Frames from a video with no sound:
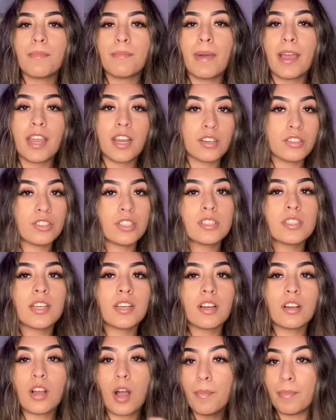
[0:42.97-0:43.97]
My hair is just like
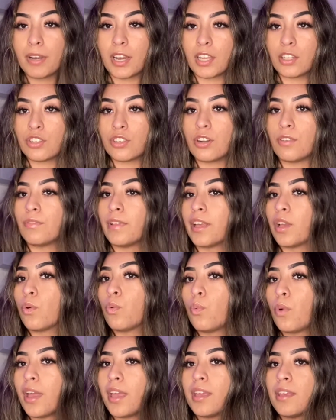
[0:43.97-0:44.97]
a combination of like
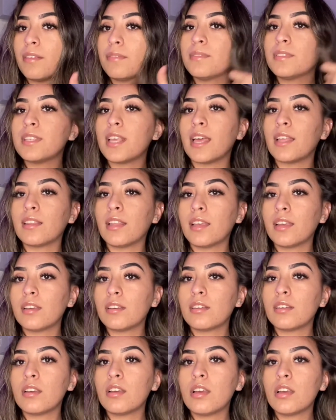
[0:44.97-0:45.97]
waves and like